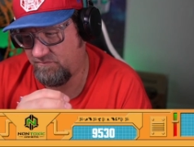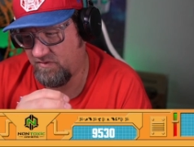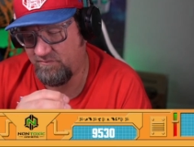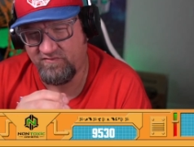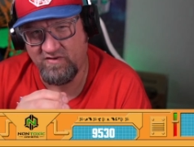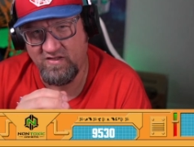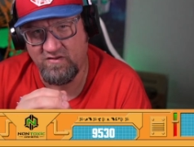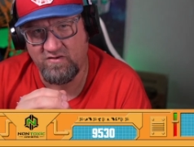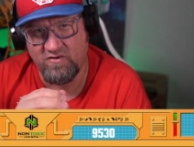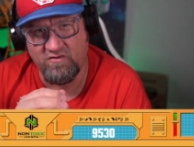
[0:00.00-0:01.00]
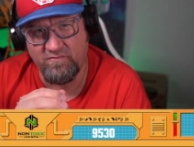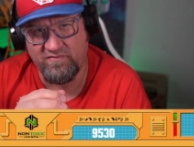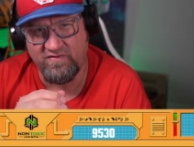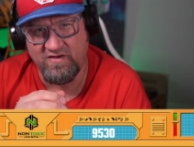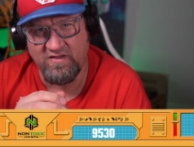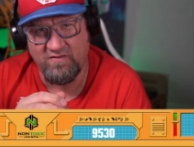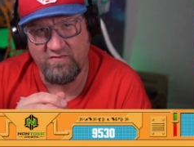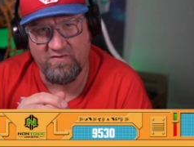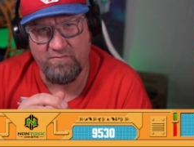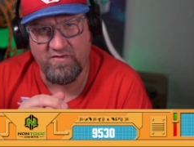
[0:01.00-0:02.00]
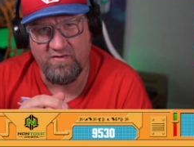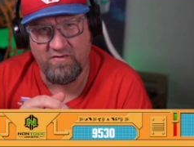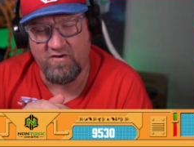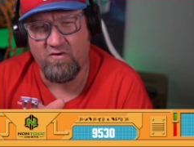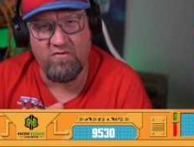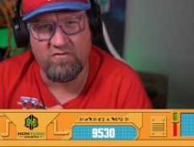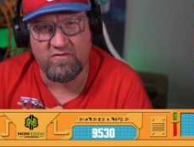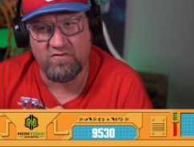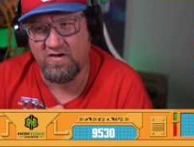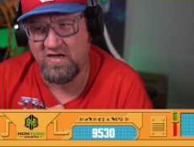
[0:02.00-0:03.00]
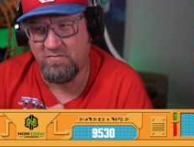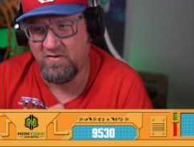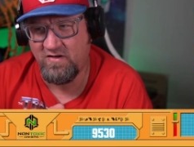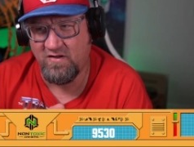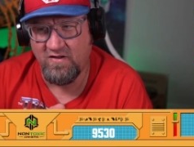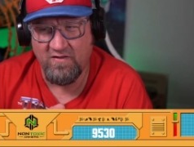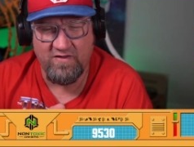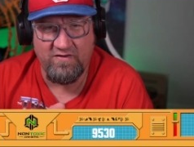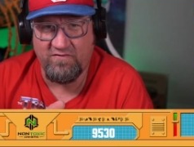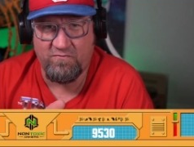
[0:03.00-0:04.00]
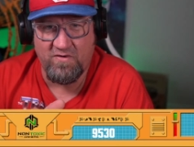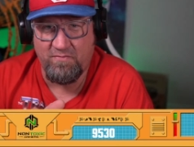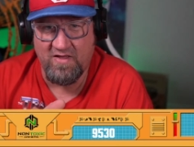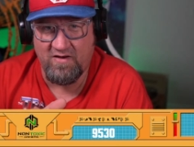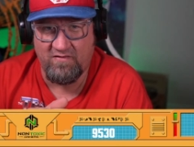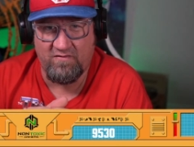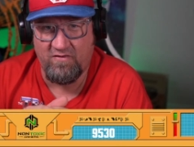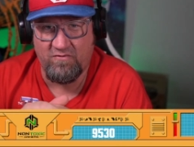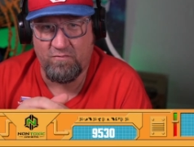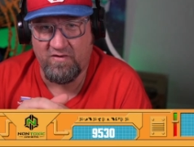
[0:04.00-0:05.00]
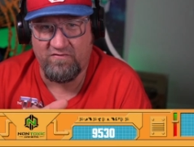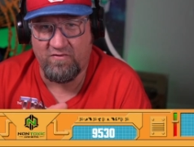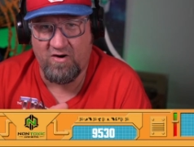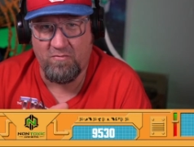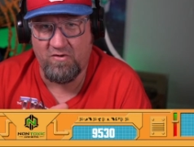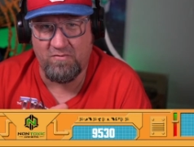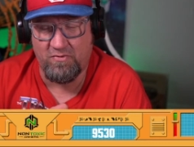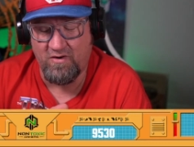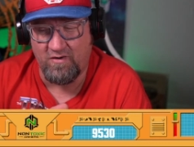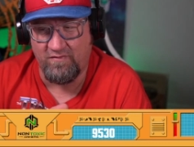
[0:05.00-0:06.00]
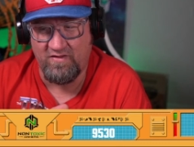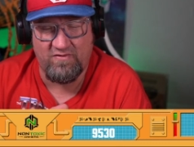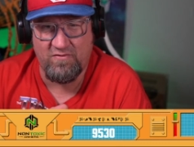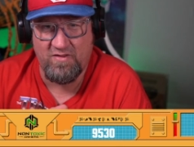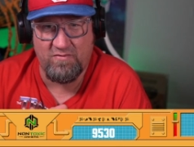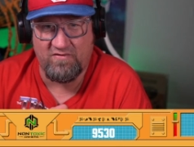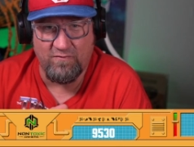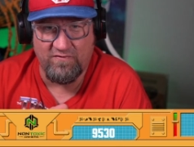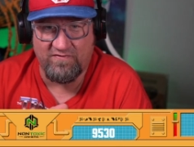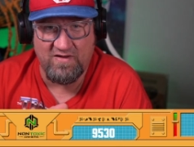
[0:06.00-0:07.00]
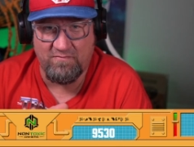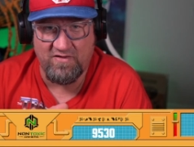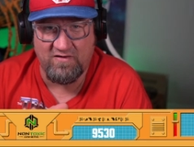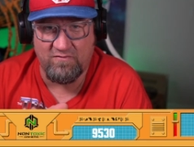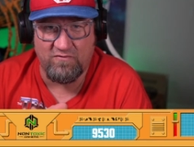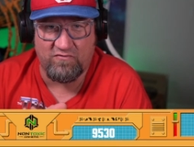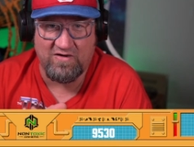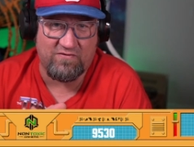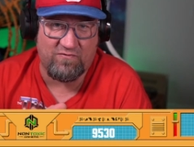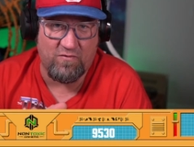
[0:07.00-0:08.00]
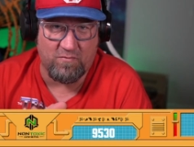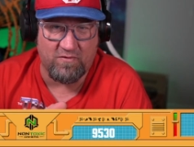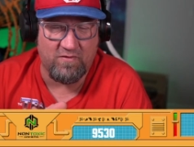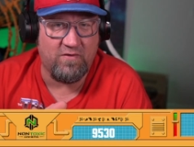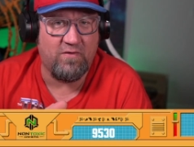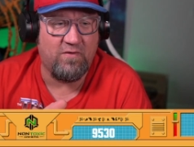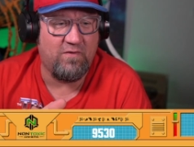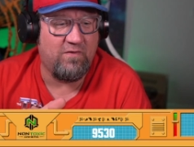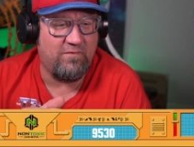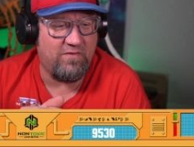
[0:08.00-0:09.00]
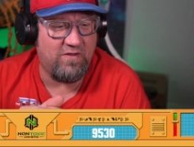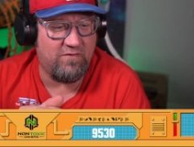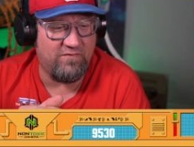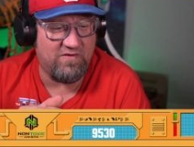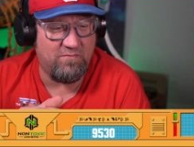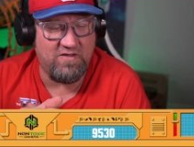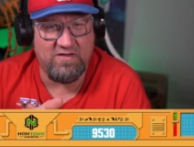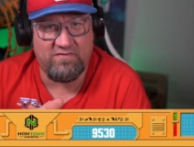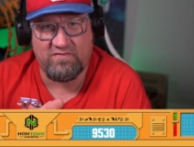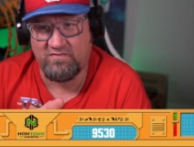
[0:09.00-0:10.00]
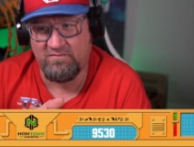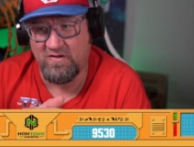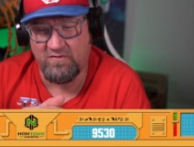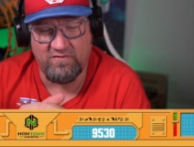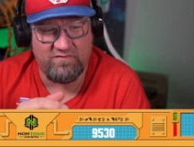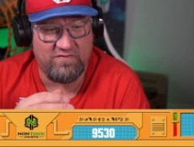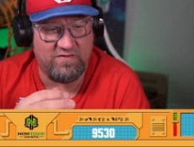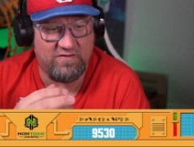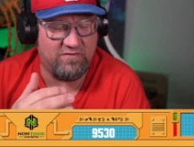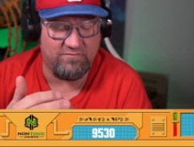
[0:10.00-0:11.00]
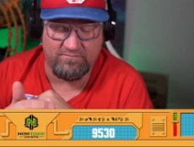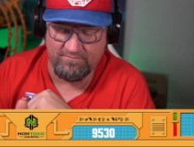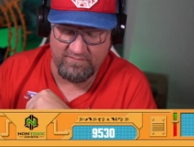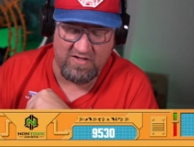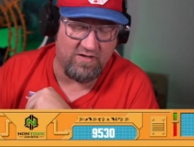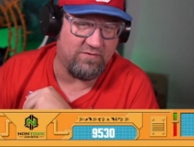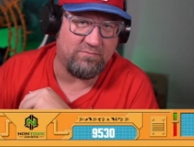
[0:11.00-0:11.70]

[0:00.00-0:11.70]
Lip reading: Obsidian, Cull Obsidian or something. The Hulk or anybody. They just ripped that Hulkbuster armor apart. They would do the same thing to a Transformer. You know, so I mean, it's, you know, it's yeah.